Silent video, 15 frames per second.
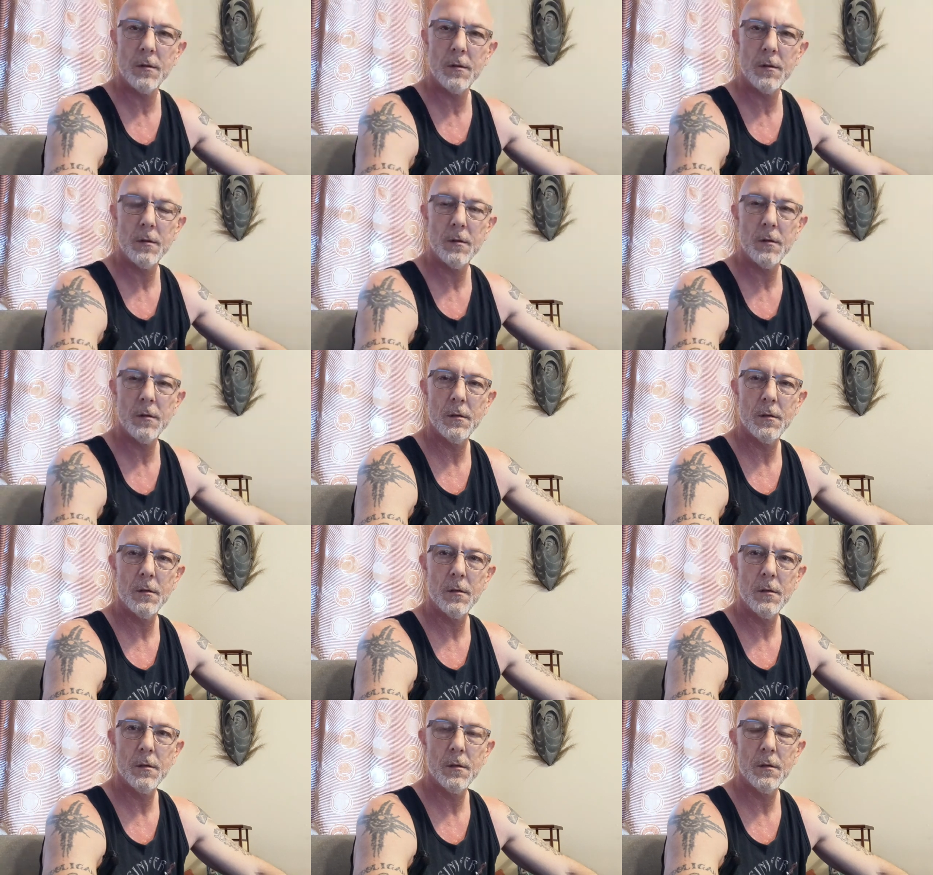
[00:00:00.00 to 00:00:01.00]

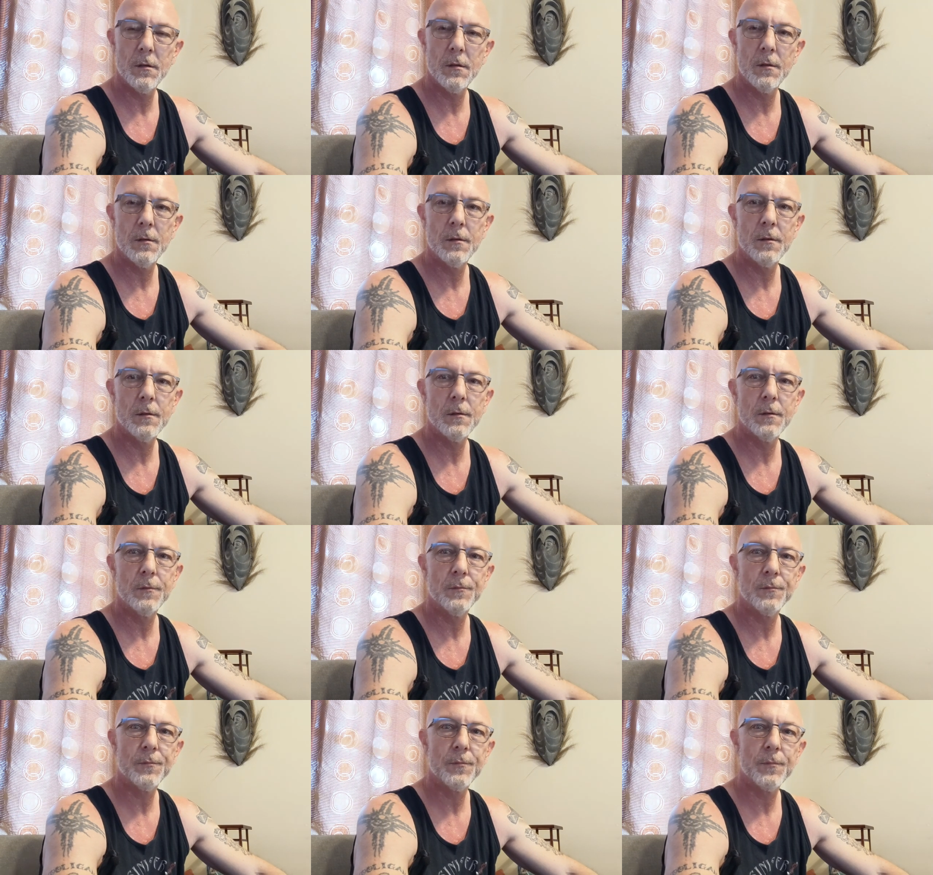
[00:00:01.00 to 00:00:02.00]

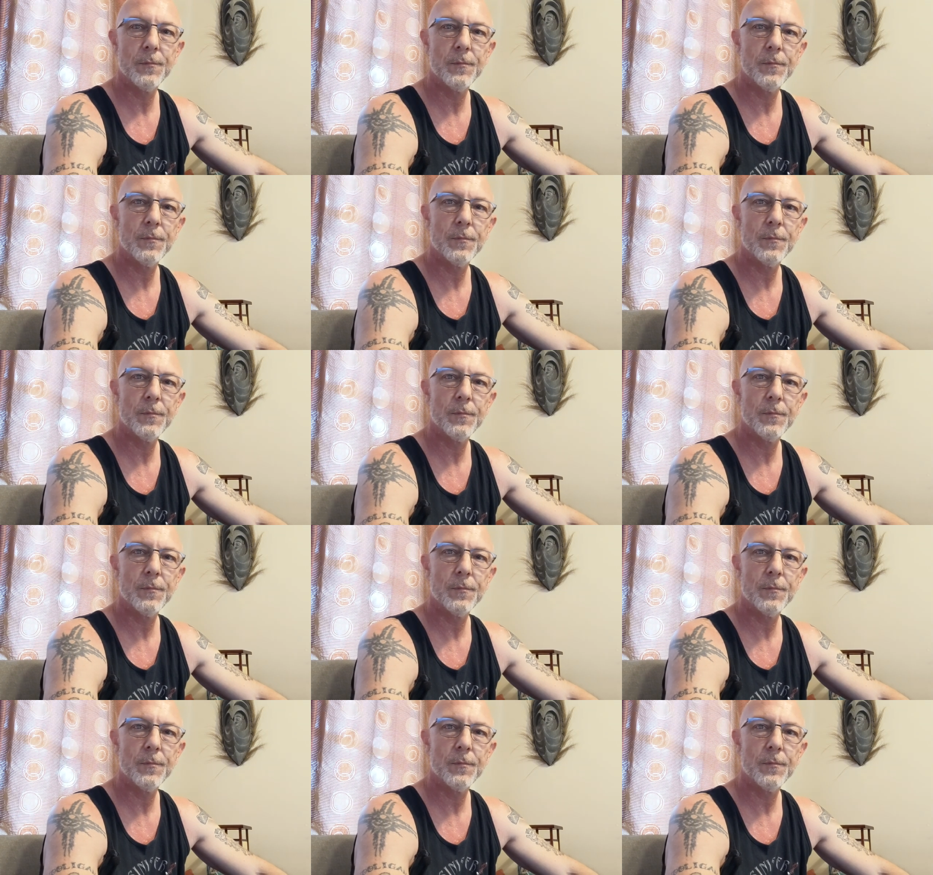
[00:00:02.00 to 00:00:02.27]
No one is speaking in this clip.